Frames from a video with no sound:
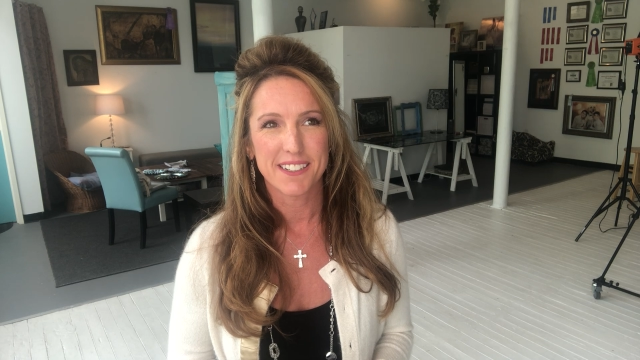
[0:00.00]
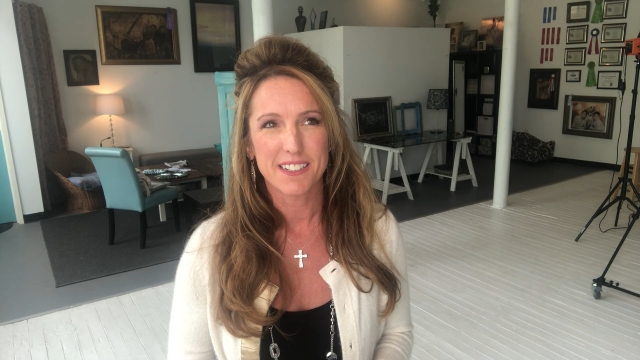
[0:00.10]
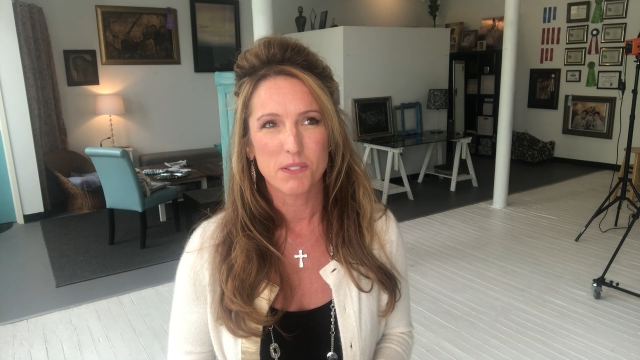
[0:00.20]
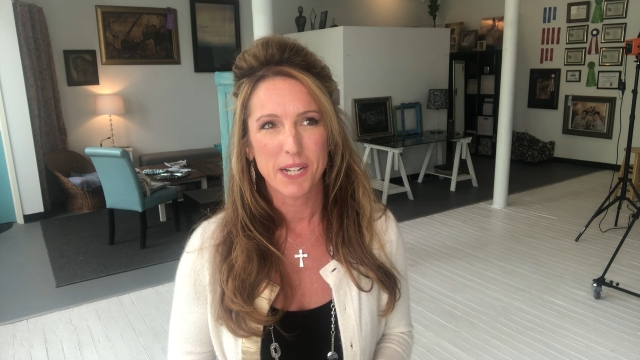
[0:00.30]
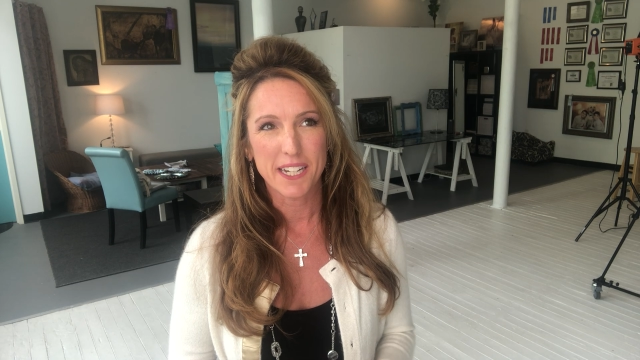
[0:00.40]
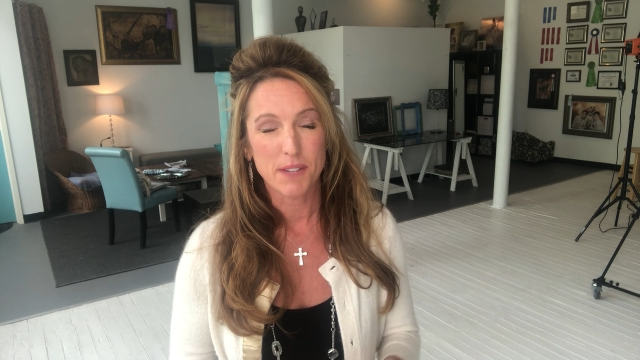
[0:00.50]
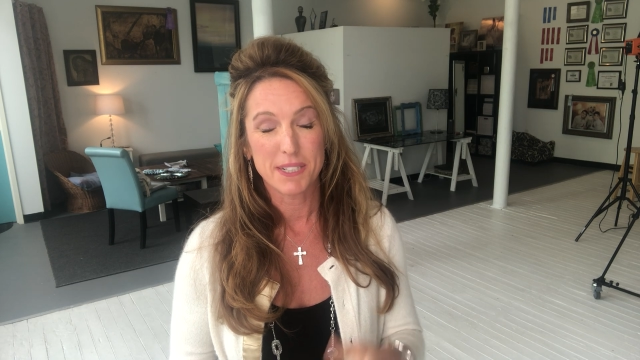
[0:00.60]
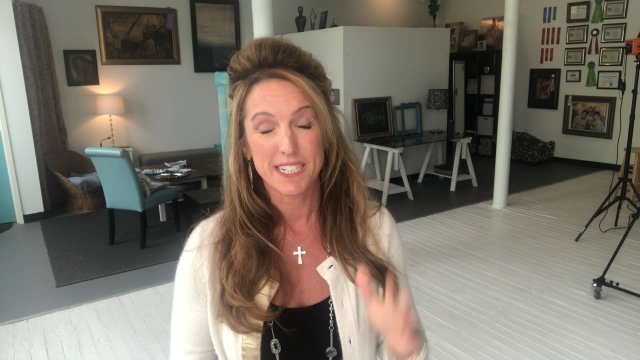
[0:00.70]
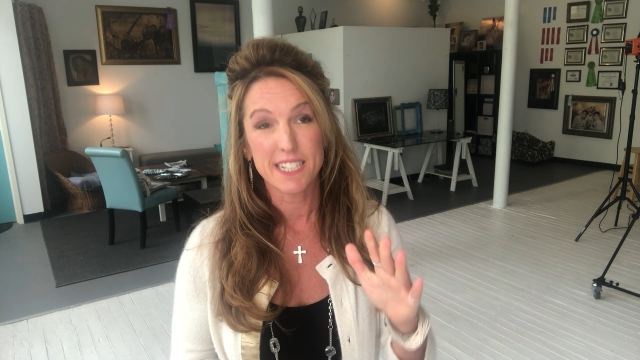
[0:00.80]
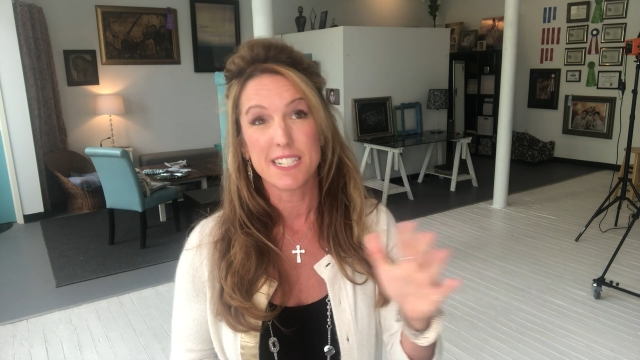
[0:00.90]
And the way,
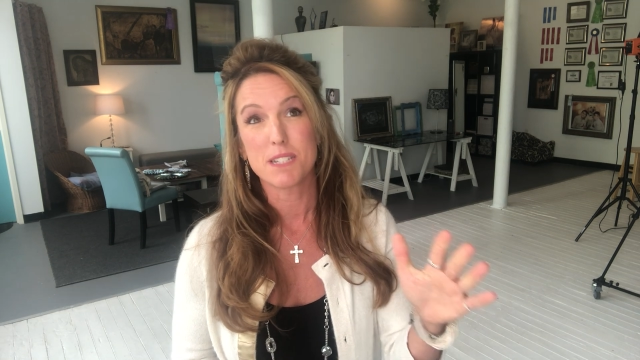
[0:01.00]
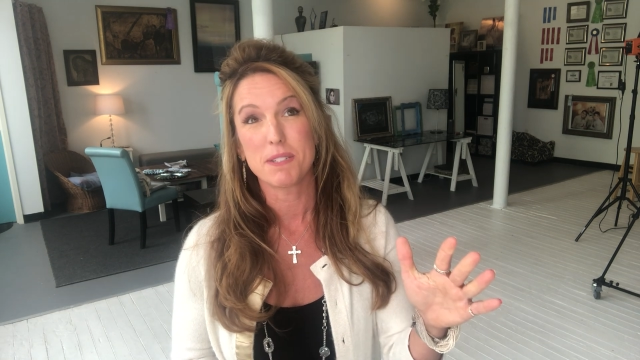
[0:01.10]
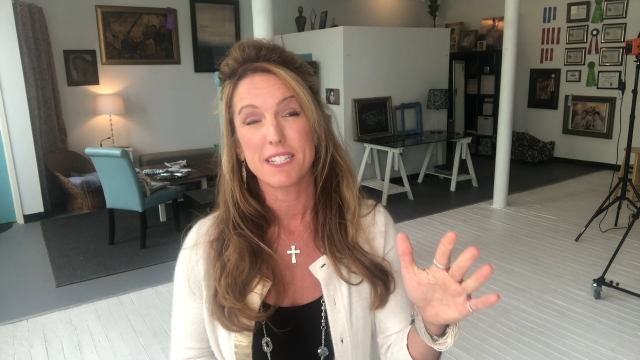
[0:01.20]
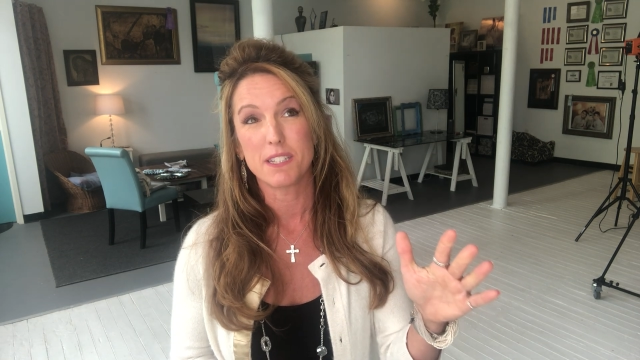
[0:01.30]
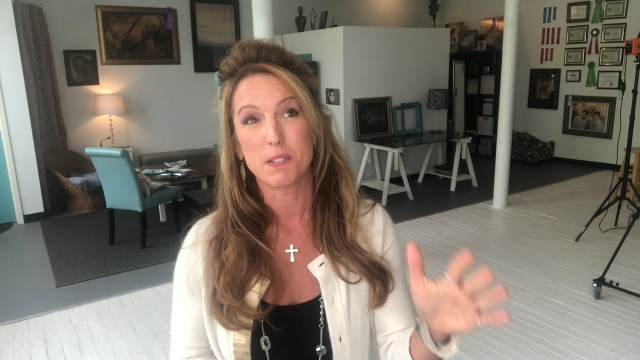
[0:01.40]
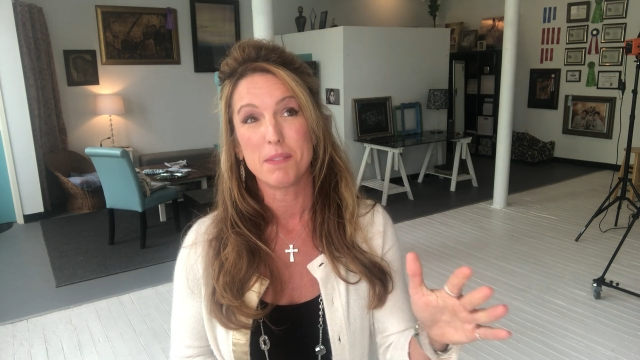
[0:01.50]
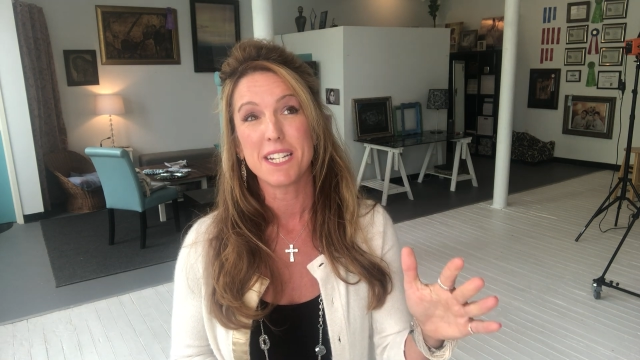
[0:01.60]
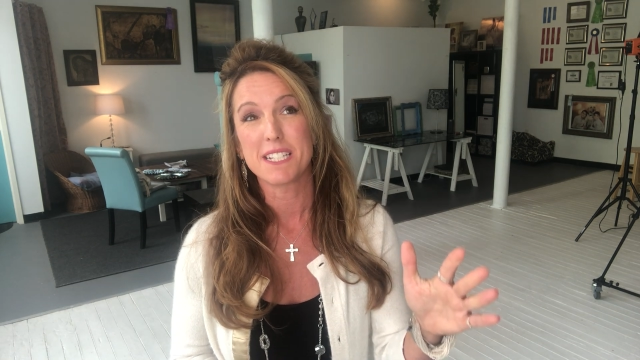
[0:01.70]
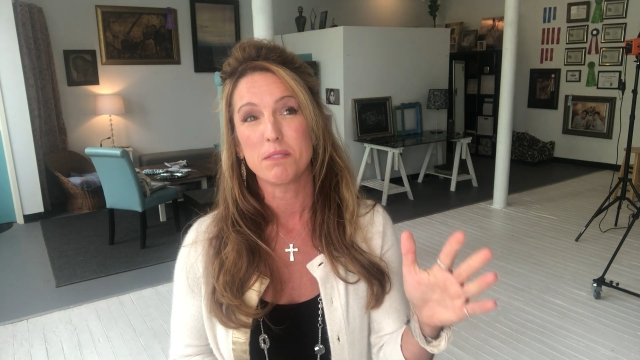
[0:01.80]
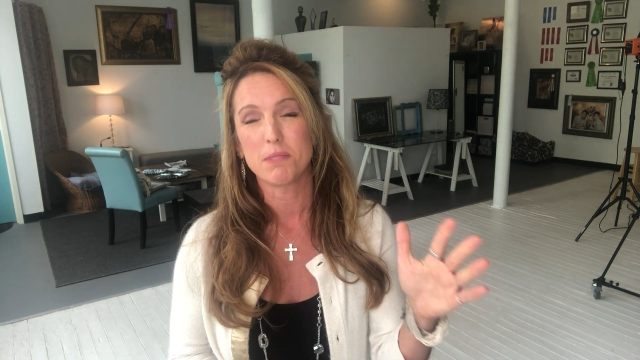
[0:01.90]
it is the
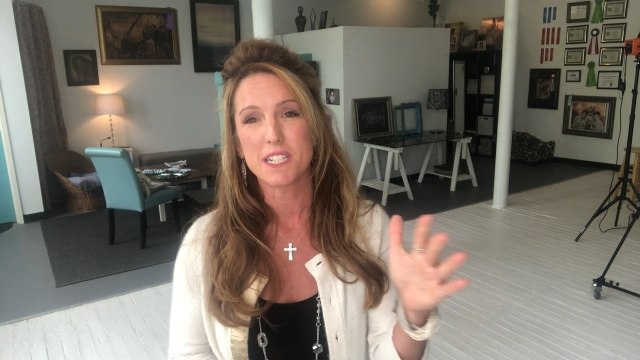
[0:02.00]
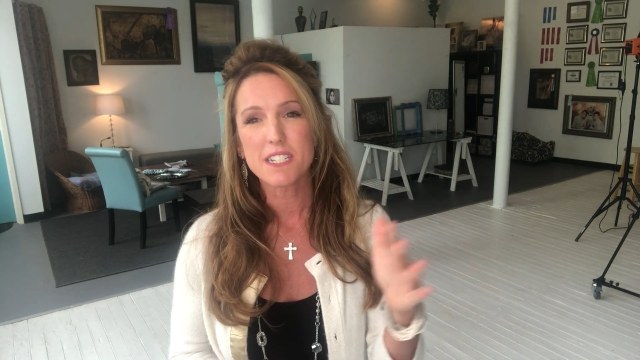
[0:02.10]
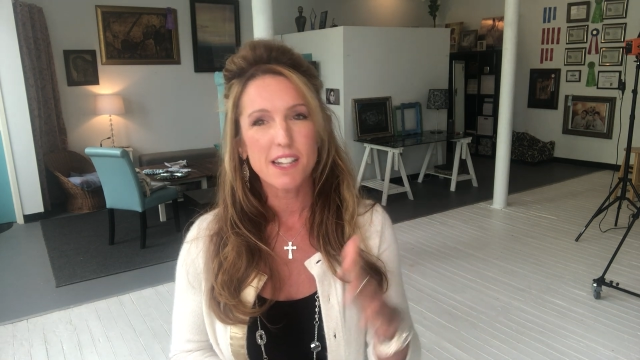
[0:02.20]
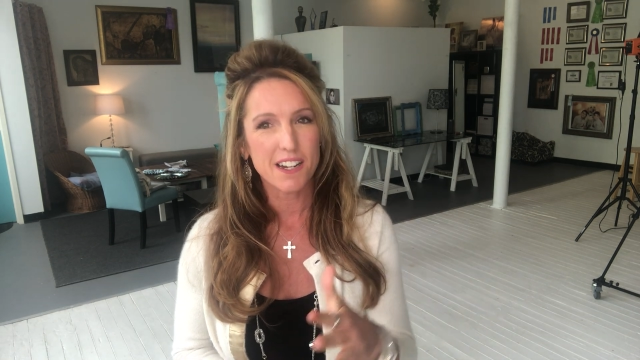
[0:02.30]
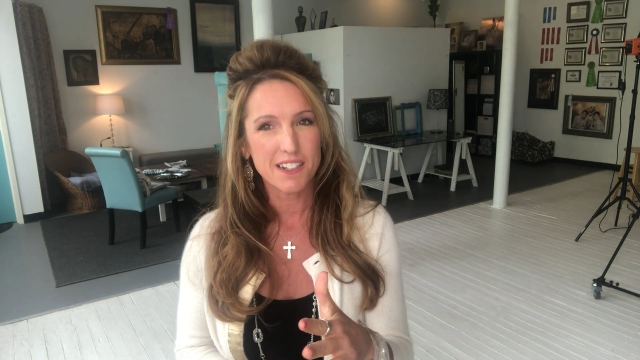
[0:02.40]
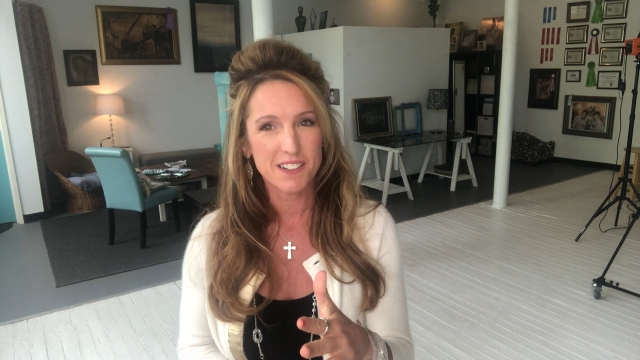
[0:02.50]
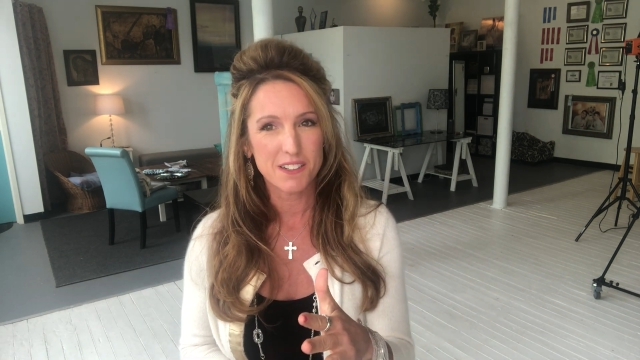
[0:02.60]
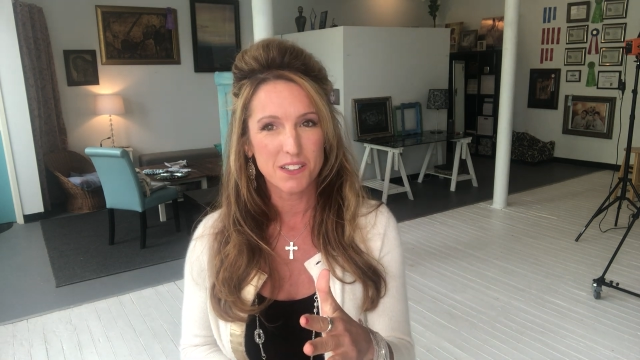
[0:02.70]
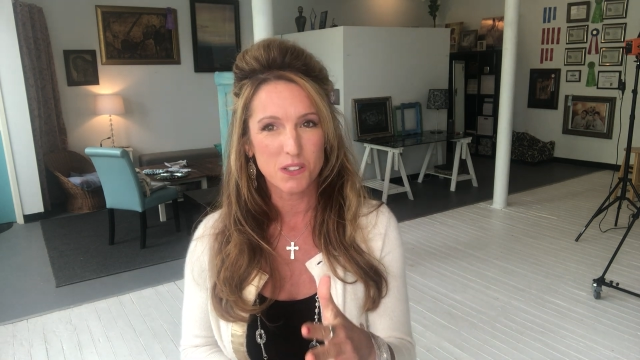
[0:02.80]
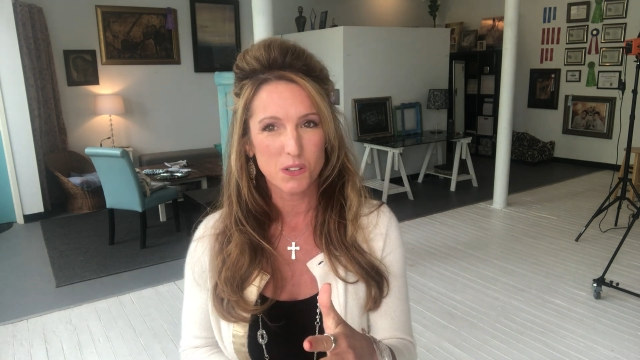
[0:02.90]
amazing, but it's not
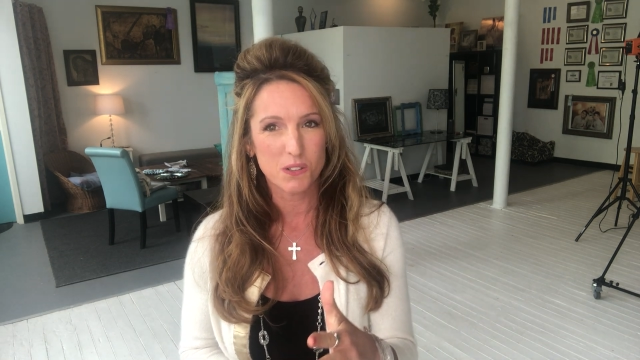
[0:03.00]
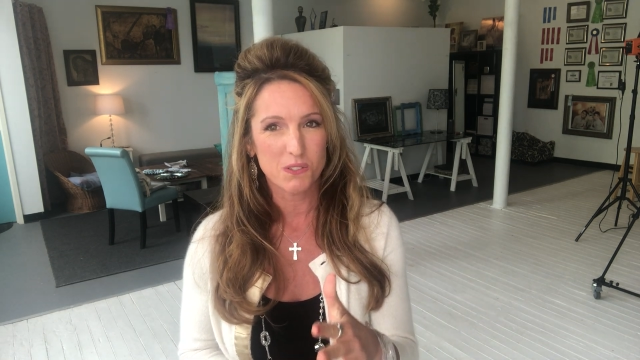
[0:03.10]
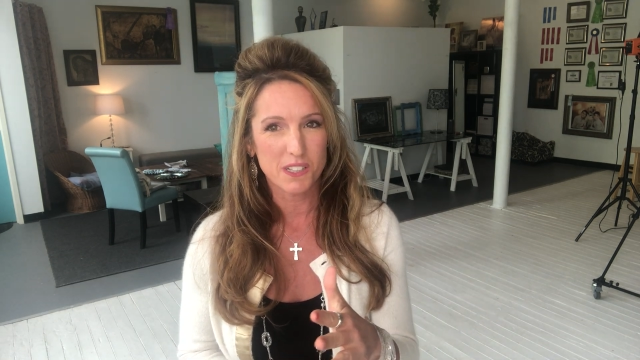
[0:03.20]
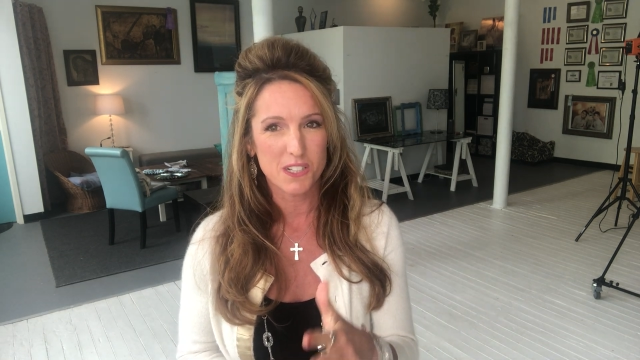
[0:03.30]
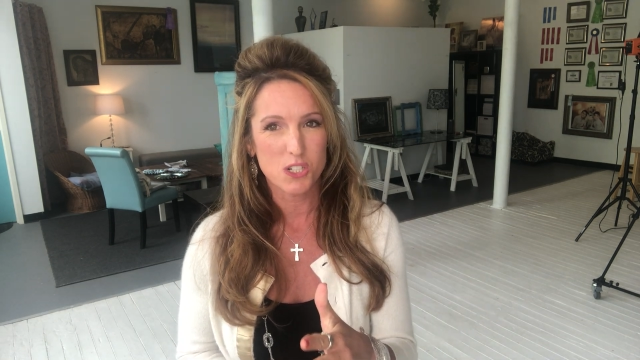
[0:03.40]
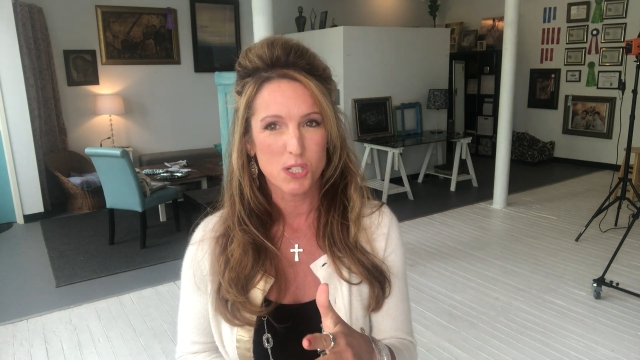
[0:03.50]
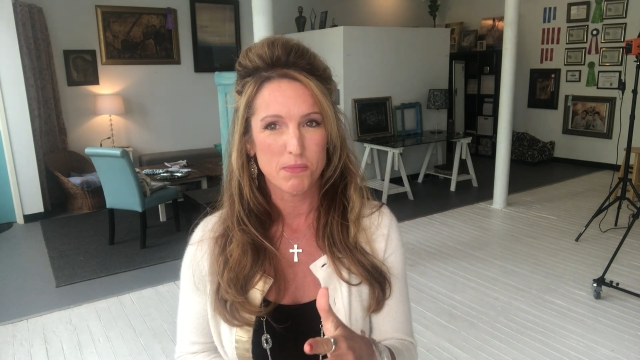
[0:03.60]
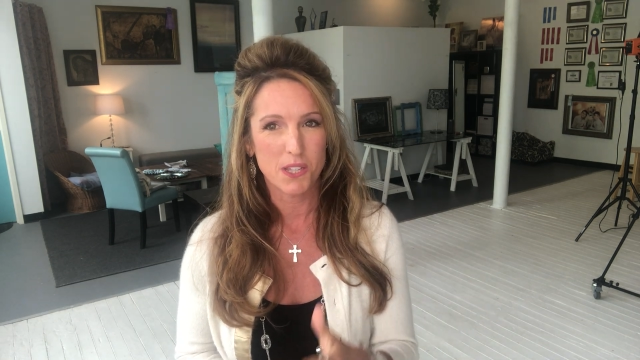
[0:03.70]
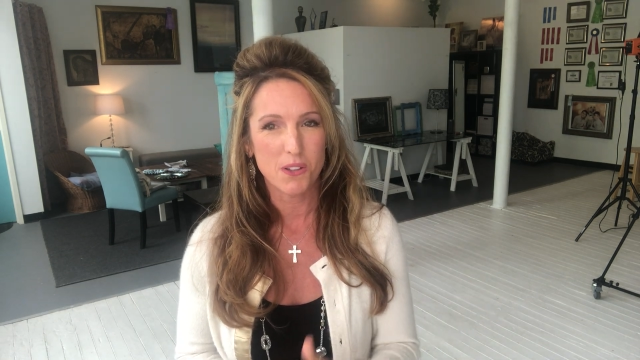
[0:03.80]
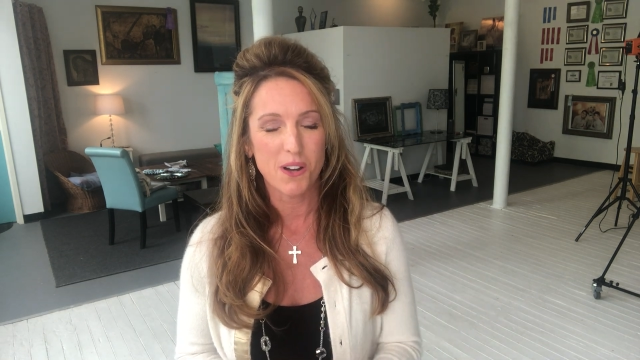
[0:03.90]
the
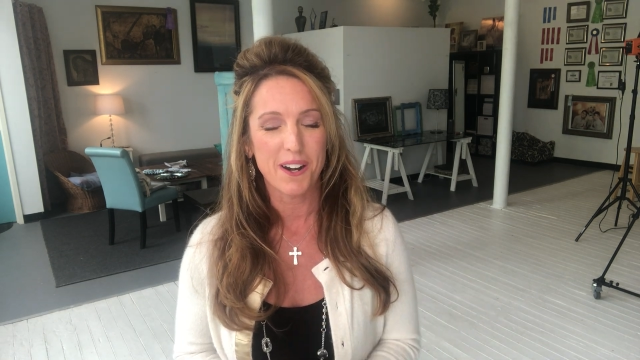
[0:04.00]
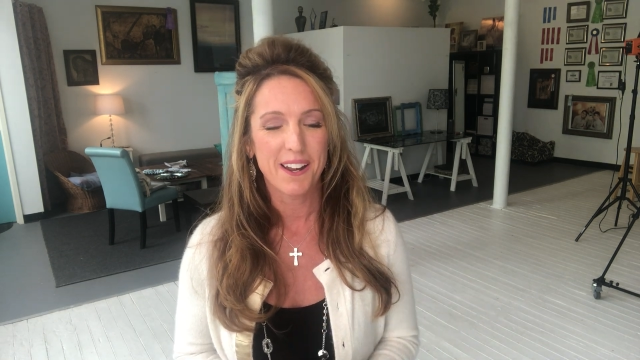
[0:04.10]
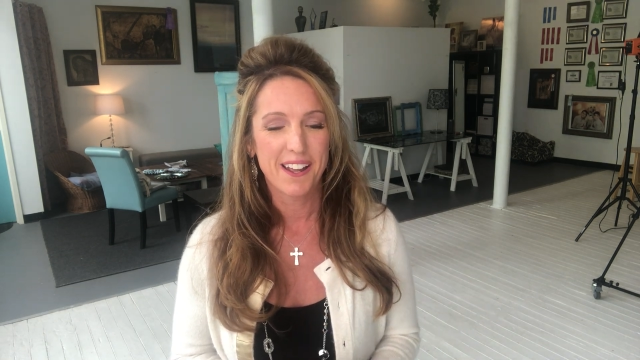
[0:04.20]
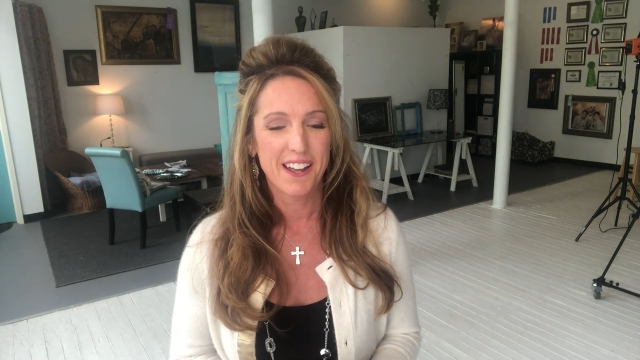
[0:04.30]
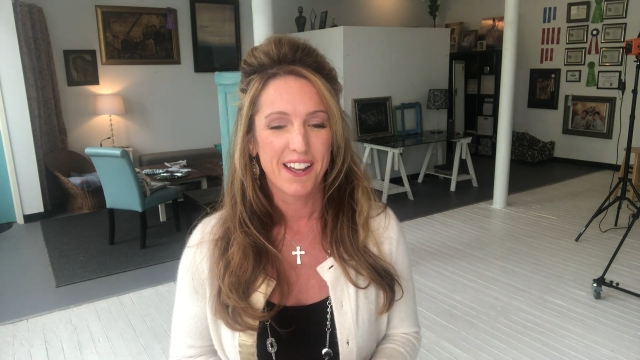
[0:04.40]
relationship I thought.